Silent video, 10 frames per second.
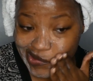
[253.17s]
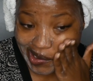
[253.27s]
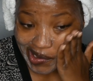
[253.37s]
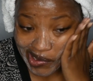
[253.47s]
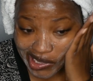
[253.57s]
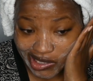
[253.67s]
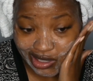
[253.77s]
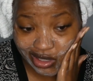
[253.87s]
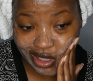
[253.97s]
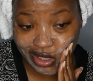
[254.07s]
Okay,
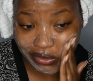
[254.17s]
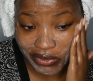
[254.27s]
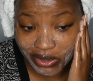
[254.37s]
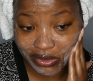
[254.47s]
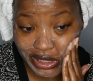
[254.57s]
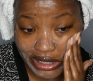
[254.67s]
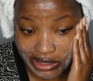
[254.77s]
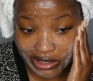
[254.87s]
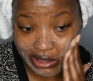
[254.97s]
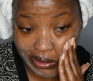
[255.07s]
this does feel really
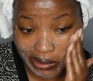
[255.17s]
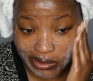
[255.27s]
good.